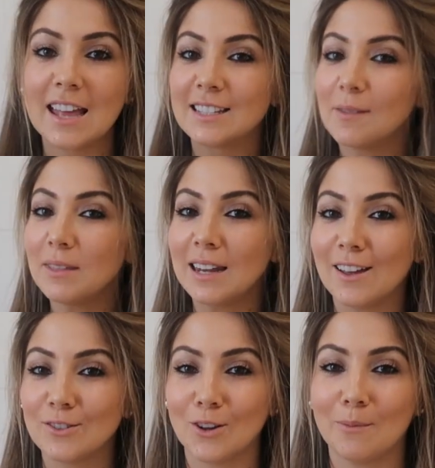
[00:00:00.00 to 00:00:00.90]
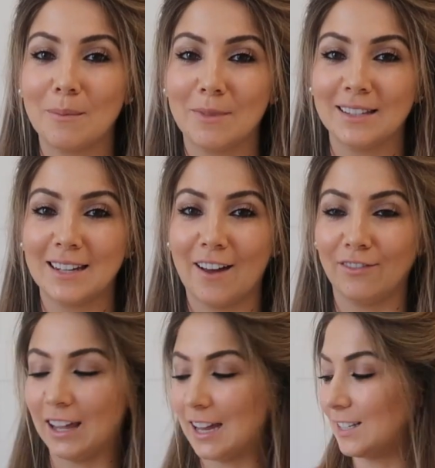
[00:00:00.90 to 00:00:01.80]
Something else on my
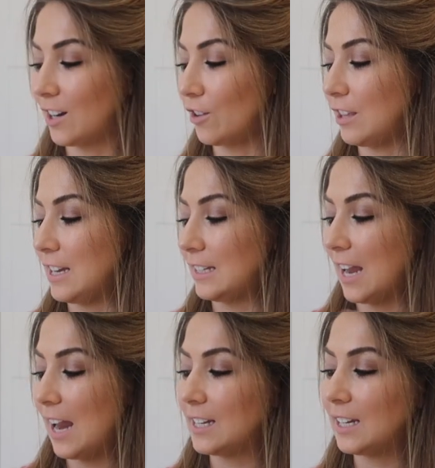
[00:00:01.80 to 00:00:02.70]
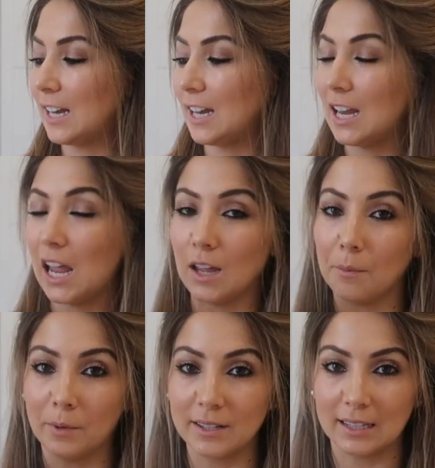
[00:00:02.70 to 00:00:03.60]
must-have list are these Aiden and Ine
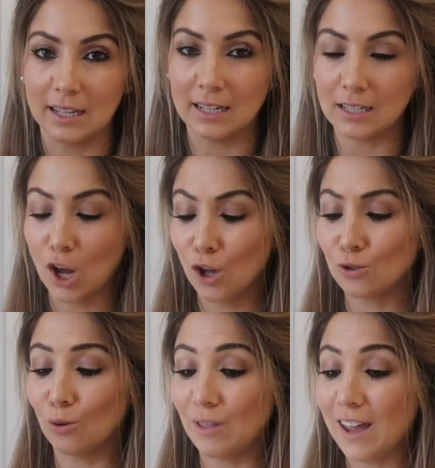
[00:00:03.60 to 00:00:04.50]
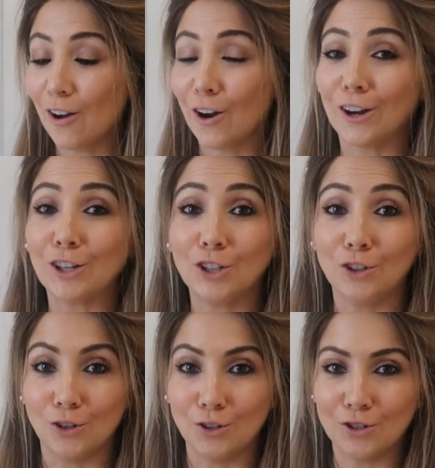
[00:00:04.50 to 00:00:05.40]
muslins. So they are
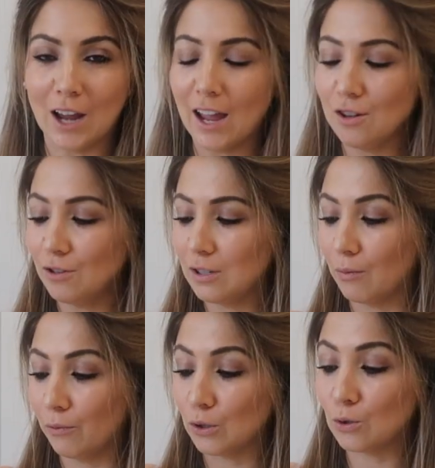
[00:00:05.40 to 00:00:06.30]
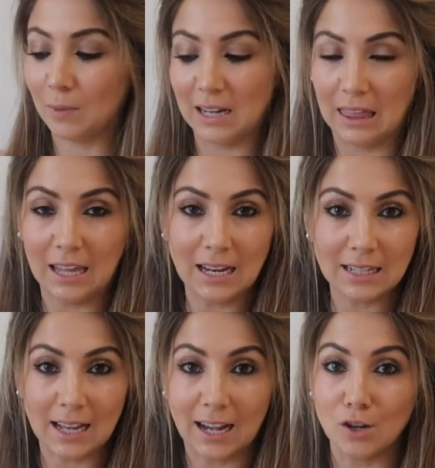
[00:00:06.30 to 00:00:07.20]
huge. I use them for so many
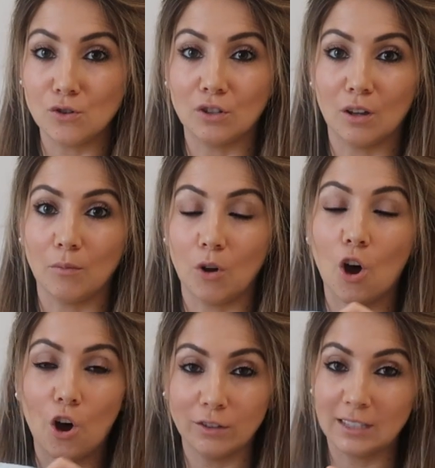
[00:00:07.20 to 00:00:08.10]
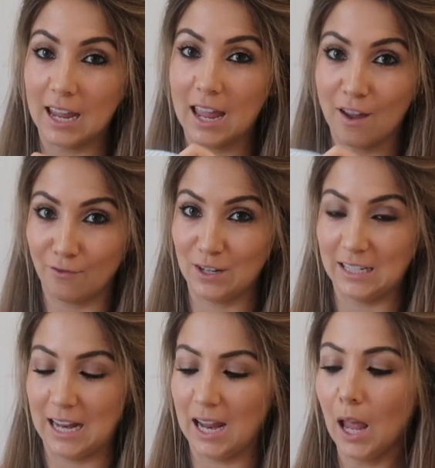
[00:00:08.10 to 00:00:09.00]
things, and I use them all day, every
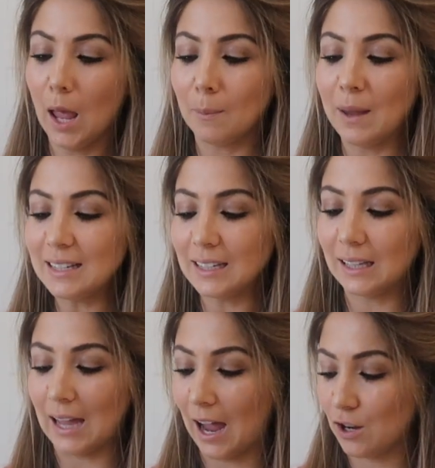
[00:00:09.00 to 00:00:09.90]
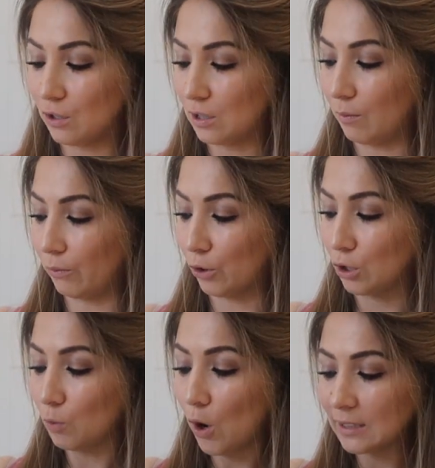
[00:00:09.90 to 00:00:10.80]
day. Basically, I use them for
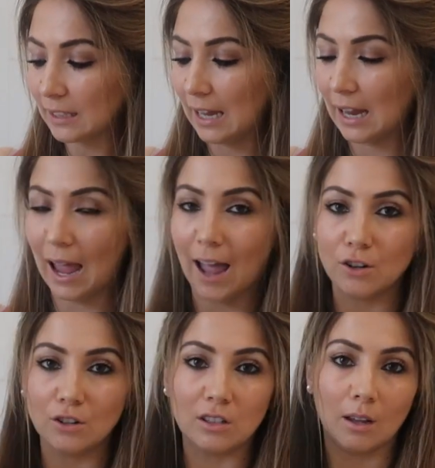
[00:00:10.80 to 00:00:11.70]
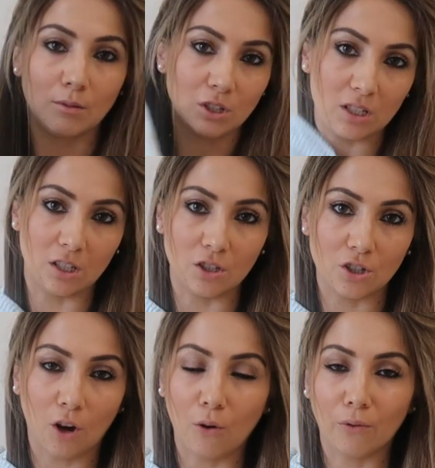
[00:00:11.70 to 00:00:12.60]
swaddling. I use them just to
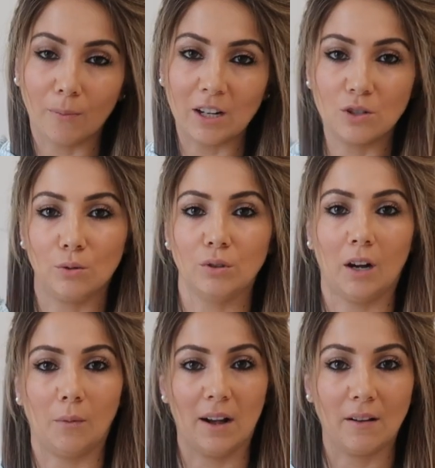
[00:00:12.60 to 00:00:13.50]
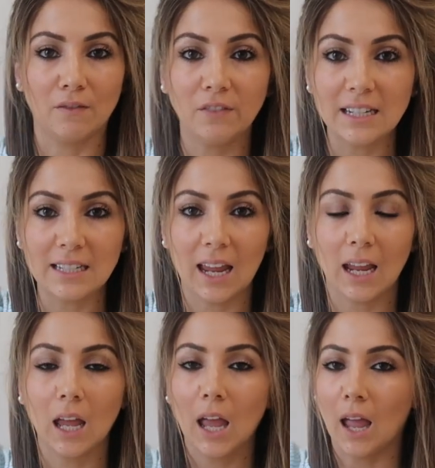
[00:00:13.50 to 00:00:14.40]
chuck over my shoulder when I'm
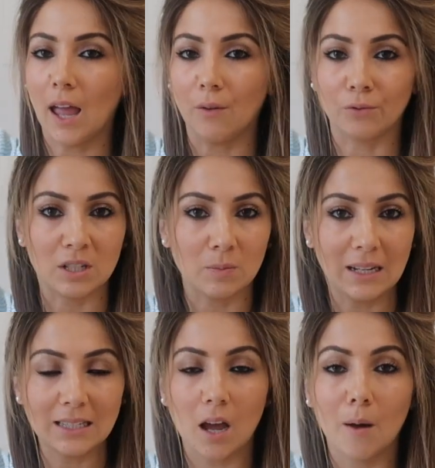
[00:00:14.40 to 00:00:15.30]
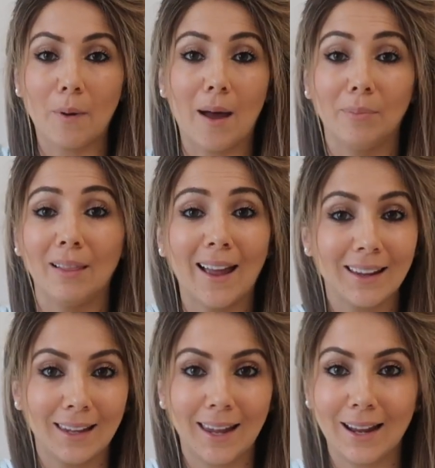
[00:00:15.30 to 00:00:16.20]
feeding, for spit up, a
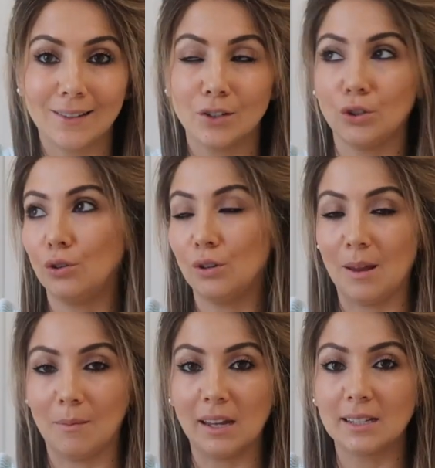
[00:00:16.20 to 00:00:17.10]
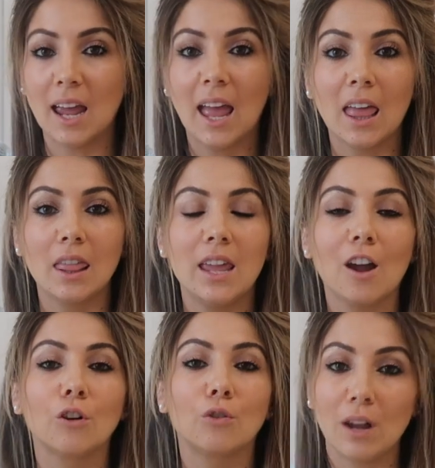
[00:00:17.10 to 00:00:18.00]
blanket, you name it. They
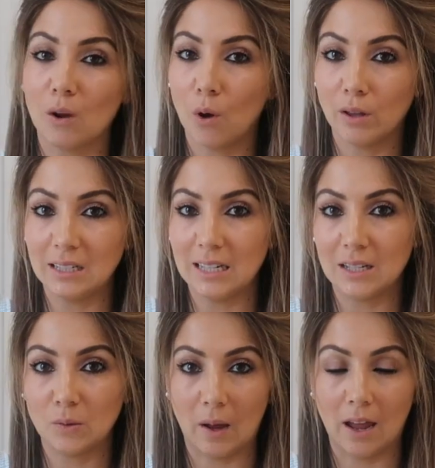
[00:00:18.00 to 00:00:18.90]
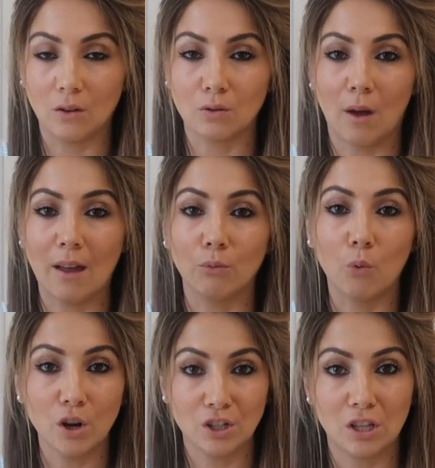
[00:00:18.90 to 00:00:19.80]
are great quality as well, so I've
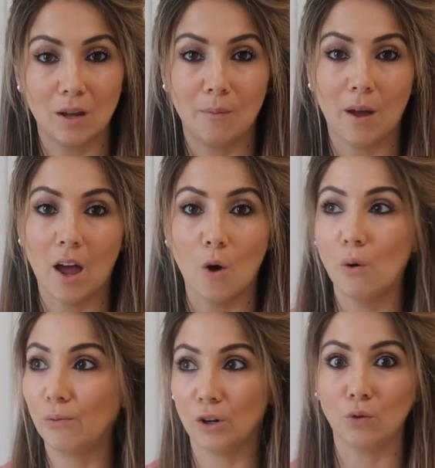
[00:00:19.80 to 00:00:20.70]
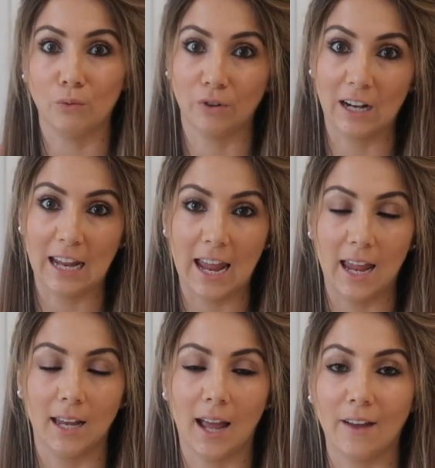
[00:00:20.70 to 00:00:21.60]
washed them over and over
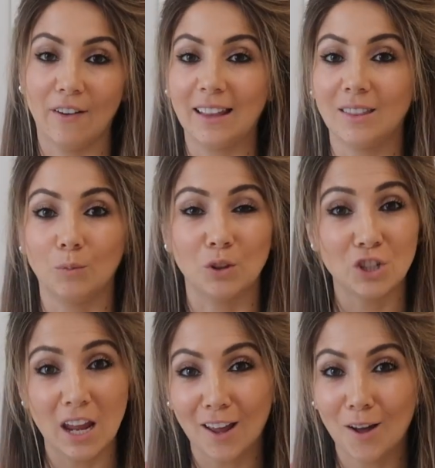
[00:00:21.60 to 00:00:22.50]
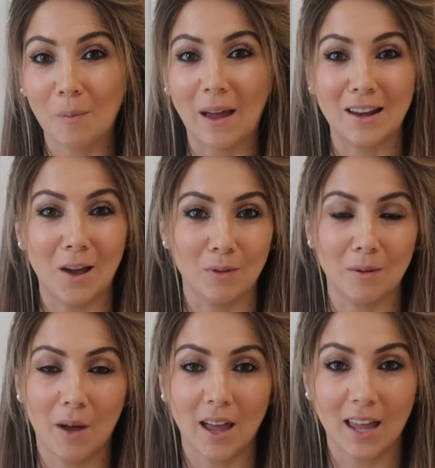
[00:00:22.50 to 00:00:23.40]
again. I've had them with Jacob and now with
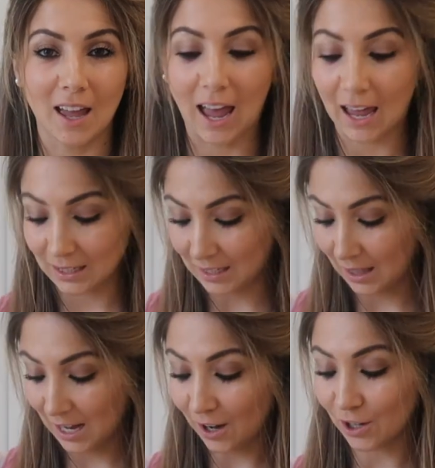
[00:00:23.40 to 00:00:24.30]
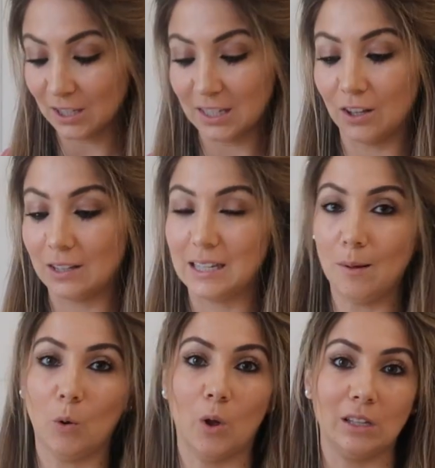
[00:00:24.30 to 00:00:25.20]
Amaya, and they are still the
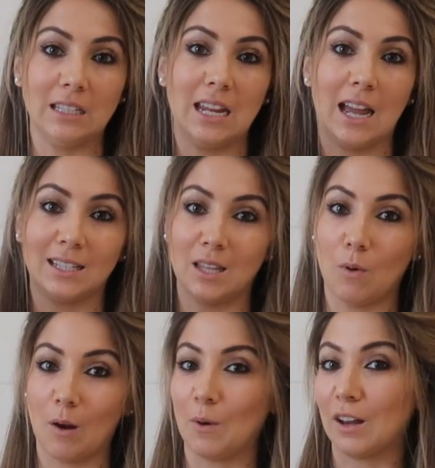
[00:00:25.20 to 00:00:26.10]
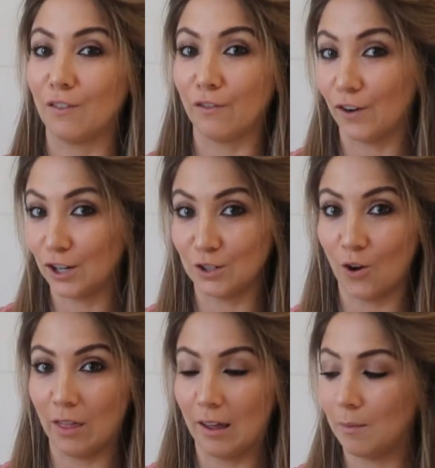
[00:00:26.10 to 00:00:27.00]
same quality as they were when I first
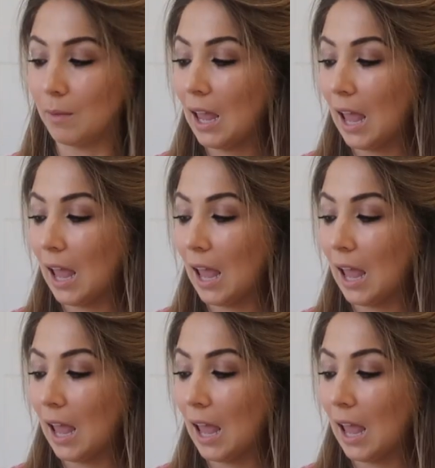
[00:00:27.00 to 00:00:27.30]
got them.